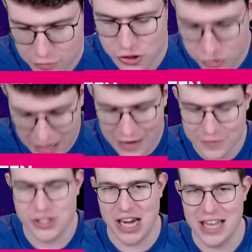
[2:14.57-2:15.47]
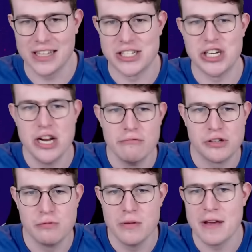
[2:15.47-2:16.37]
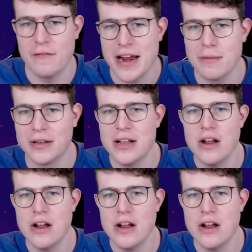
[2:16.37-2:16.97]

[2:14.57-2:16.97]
Draft Challenge, which will be available